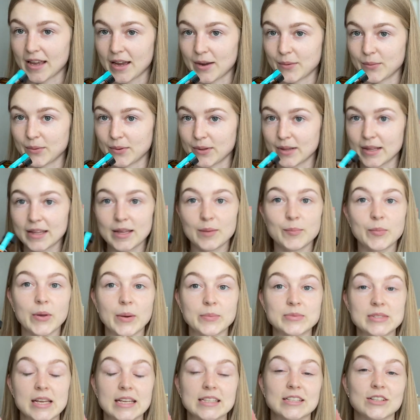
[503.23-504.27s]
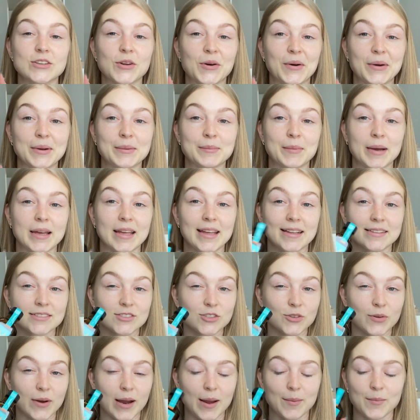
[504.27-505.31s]
I will keep you updated on my
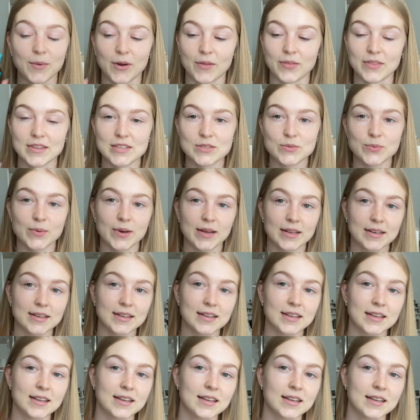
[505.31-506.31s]
Instagram on this one,